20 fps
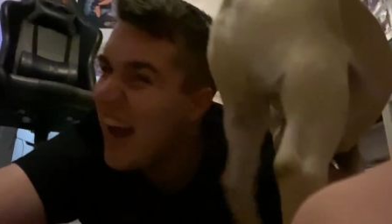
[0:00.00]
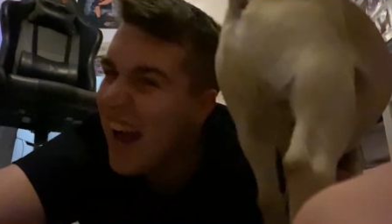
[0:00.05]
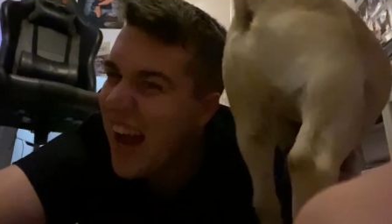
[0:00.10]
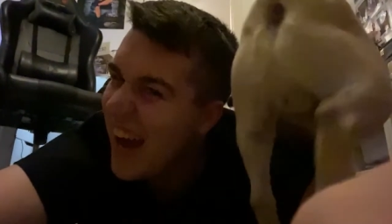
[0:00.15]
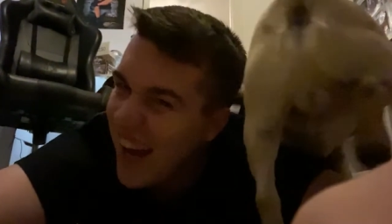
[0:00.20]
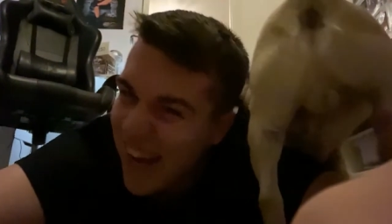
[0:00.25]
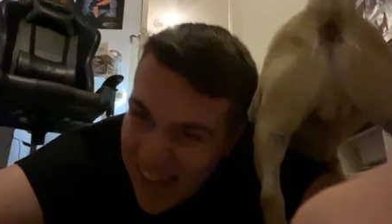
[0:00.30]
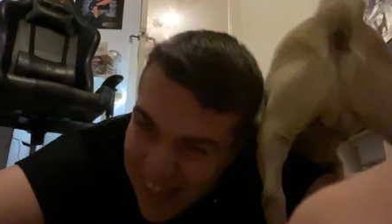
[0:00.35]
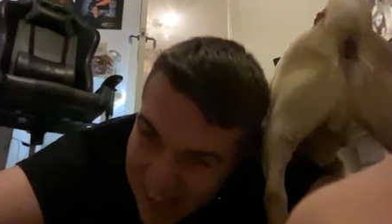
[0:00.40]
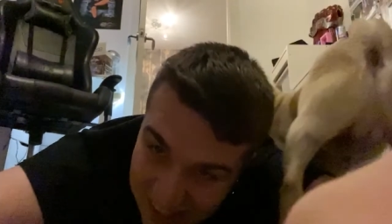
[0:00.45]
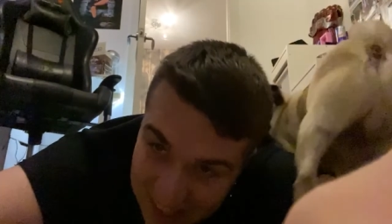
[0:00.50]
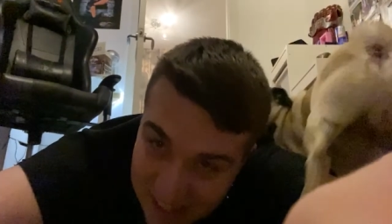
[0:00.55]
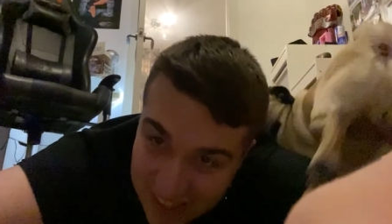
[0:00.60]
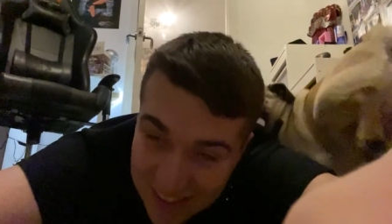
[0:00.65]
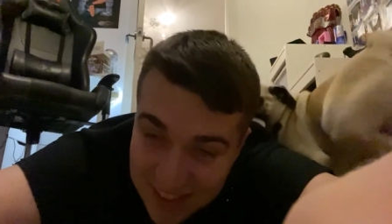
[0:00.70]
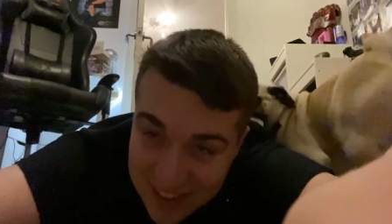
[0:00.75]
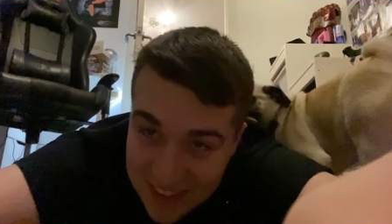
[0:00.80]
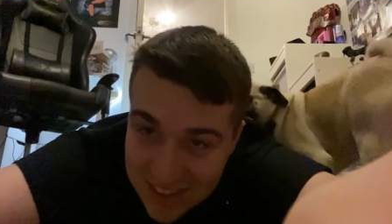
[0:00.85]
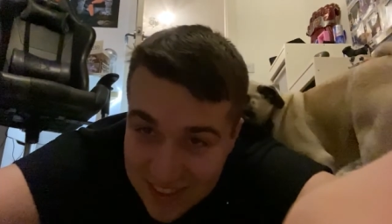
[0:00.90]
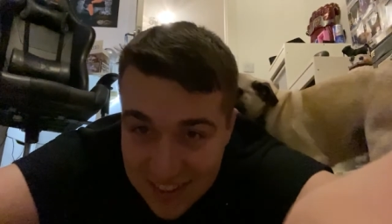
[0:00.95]
Ah!
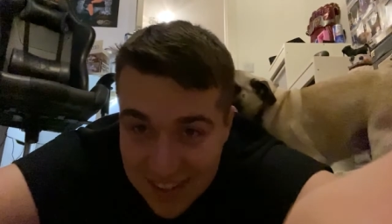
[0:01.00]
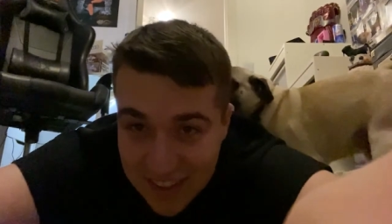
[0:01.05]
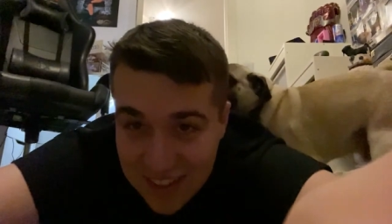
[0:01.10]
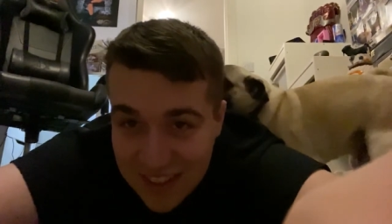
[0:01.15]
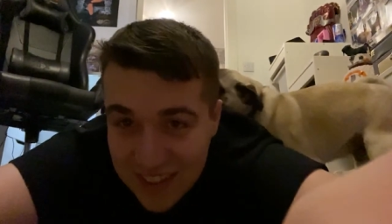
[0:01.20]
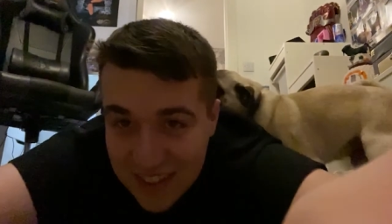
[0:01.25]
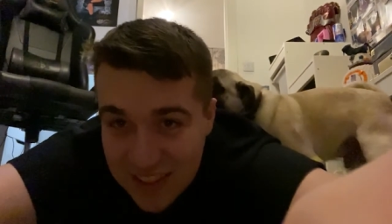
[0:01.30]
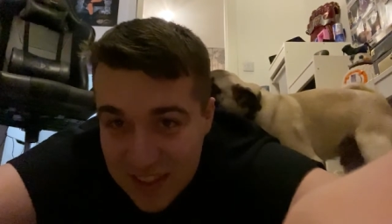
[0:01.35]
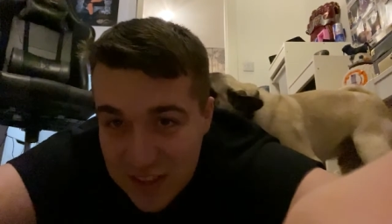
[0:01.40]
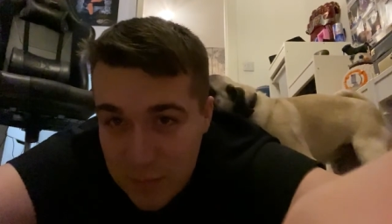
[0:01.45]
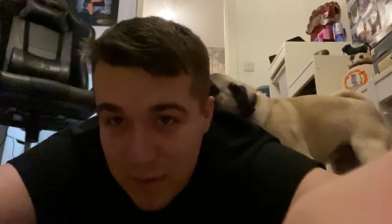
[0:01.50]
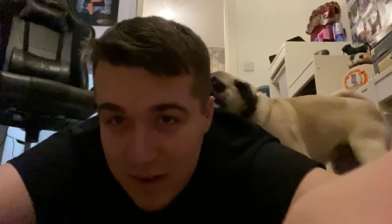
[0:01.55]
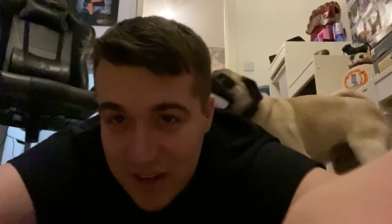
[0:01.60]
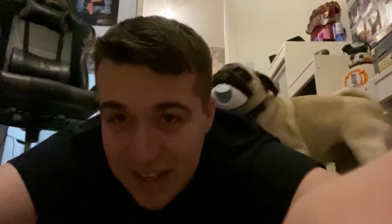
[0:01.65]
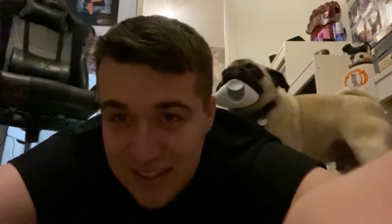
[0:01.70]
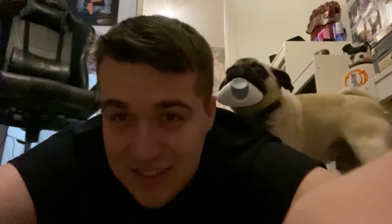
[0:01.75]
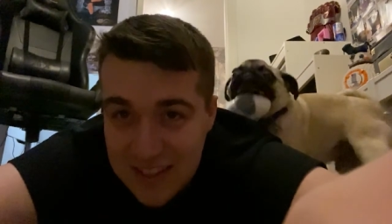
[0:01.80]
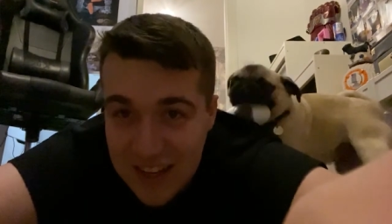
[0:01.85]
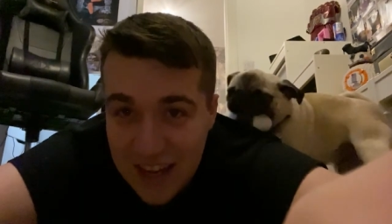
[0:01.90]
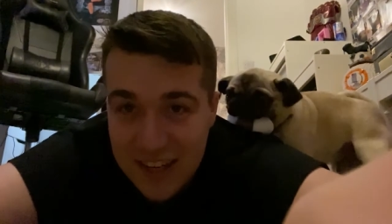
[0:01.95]

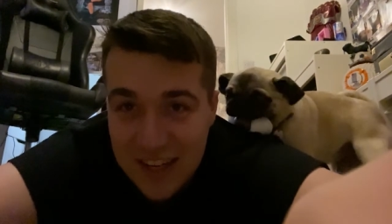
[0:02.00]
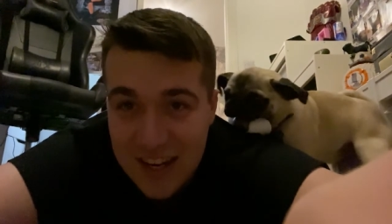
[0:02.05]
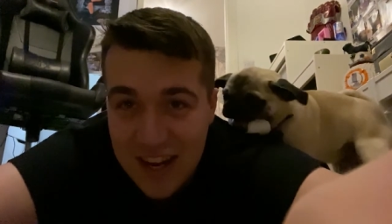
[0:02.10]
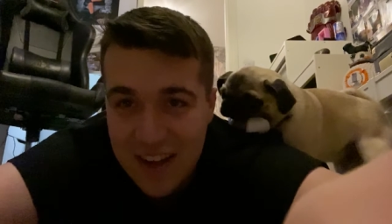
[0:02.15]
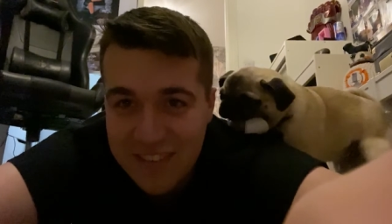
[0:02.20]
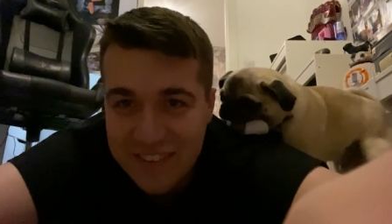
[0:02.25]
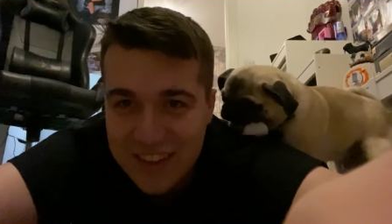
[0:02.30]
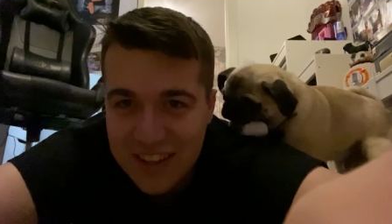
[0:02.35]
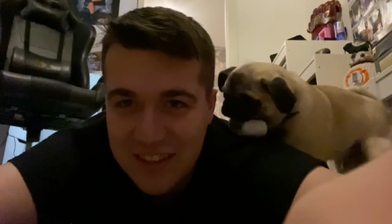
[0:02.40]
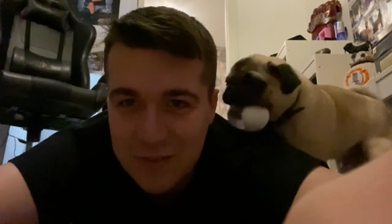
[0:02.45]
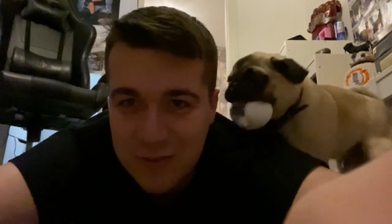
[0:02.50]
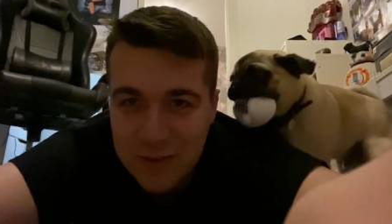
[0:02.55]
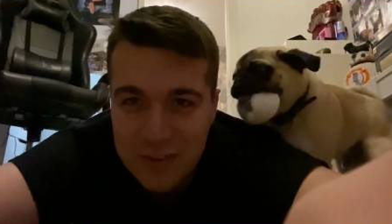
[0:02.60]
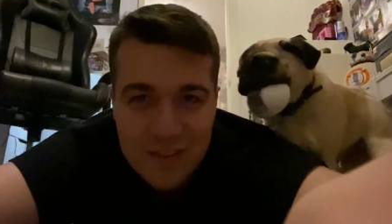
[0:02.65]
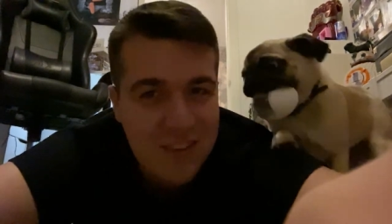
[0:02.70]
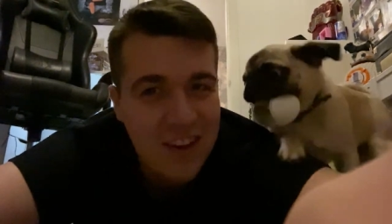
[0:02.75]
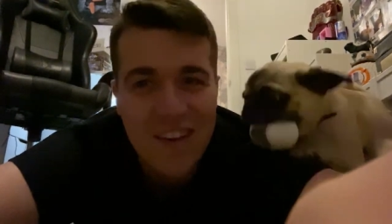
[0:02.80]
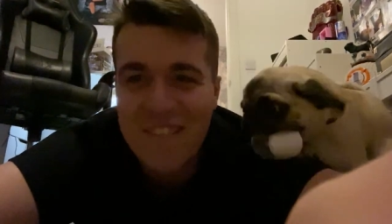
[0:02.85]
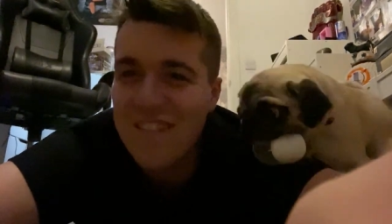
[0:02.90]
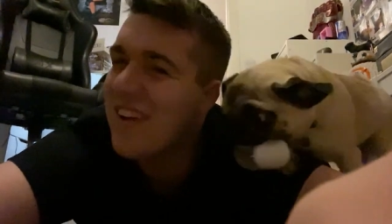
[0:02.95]
Spending Saturday night with this one,
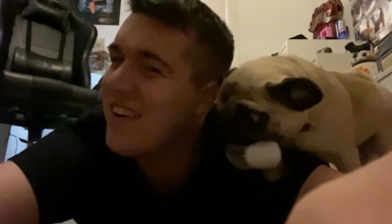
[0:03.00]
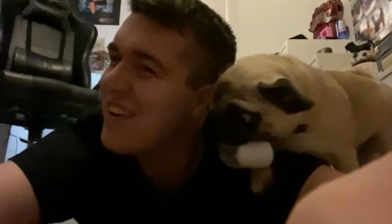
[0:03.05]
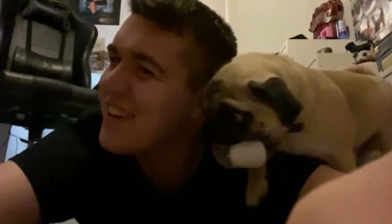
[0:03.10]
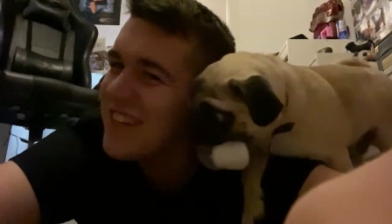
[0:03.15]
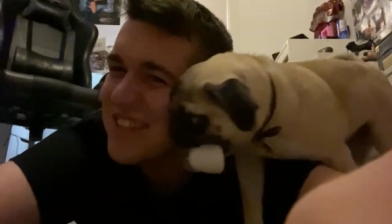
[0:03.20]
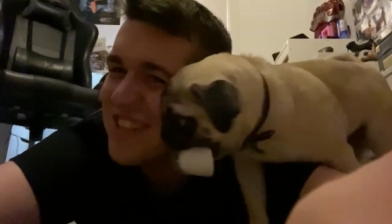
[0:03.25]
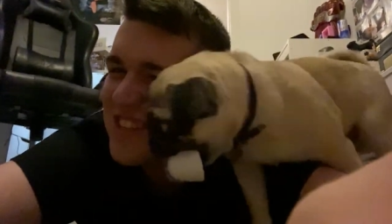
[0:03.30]
so I'm not going to